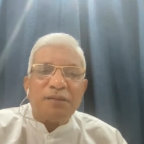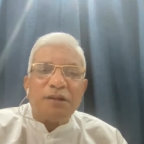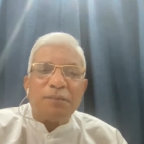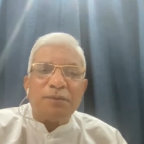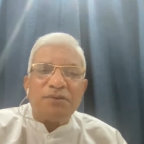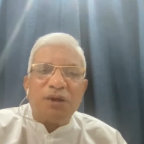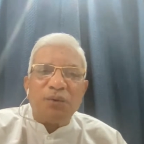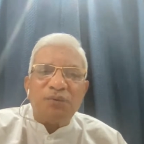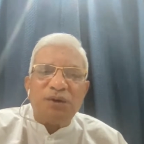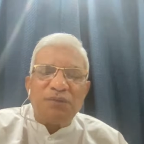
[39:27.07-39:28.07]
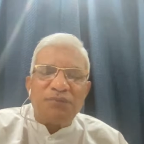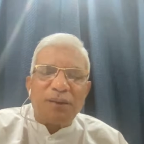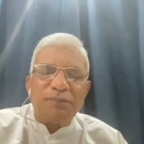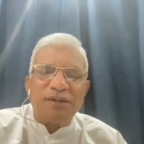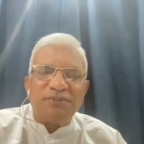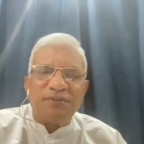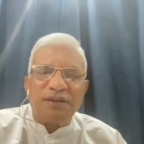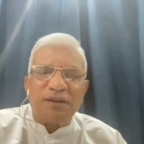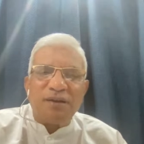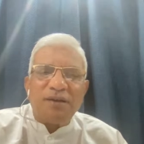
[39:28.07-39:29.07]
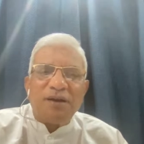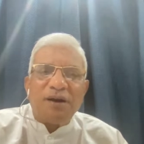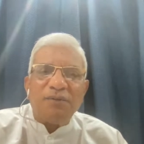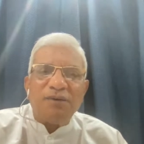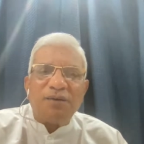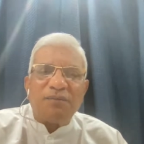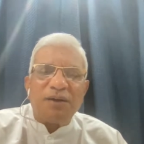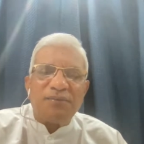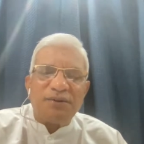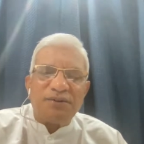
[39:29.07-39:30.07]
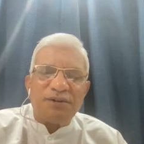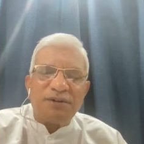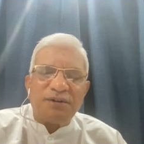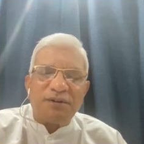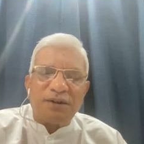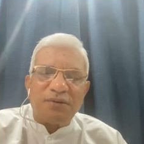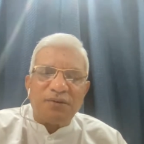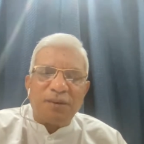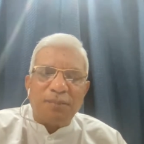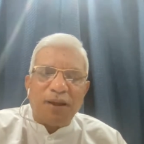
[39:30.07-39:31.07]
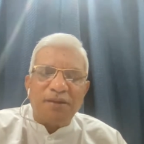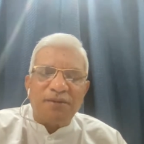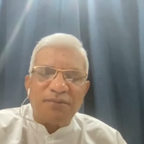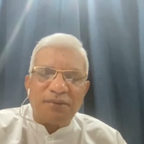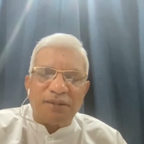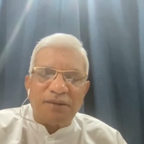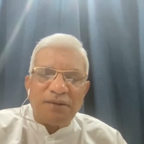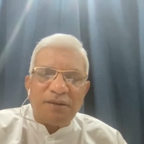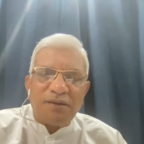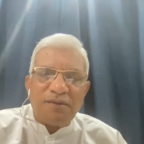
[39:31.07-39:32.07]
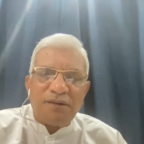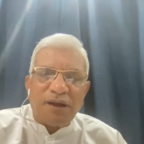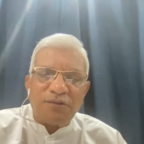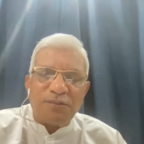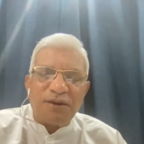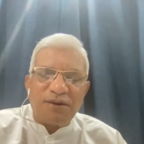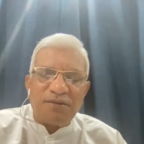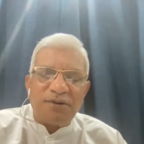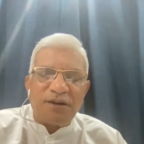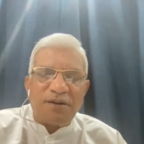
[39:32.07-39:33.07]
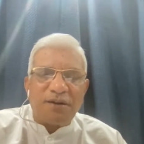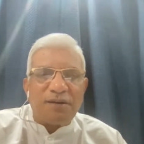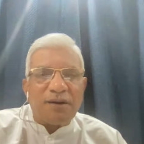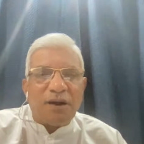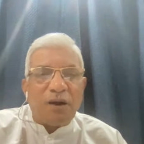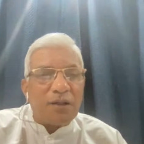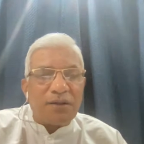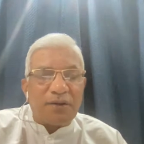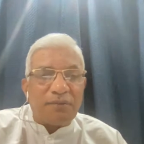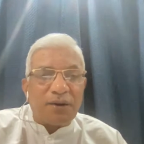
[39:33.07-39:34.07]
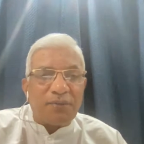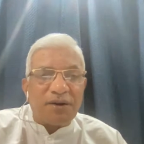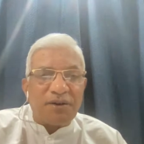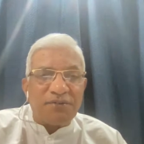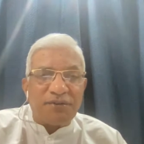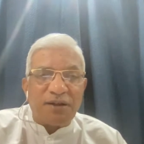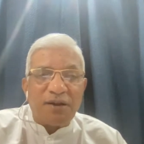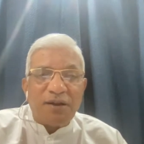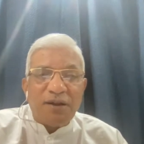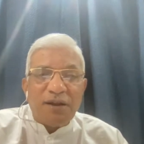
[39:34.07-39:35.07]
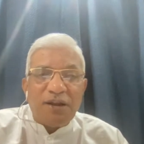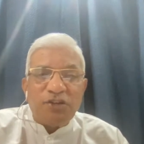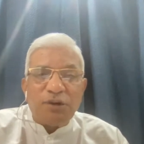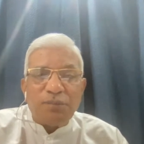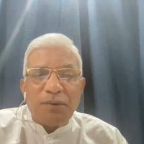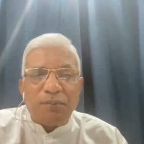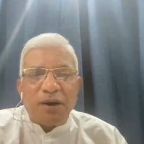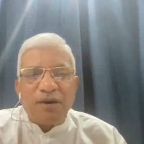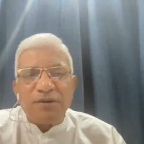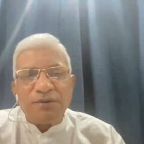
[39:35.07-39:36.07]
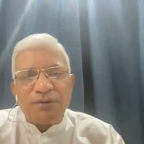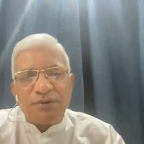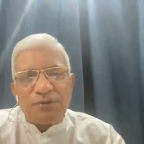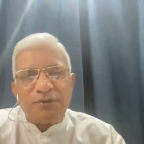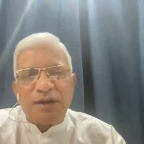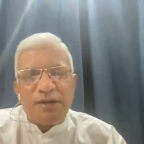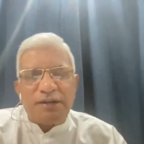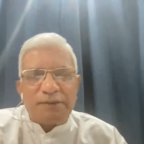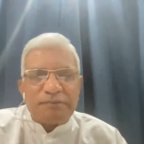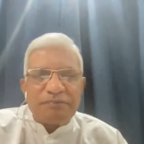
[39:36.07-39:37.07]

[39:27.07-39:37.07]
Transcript: That means how your family is there, how your wife and children that you are managing with, husband and children, all that, whatever it is there, it should be a model to the society.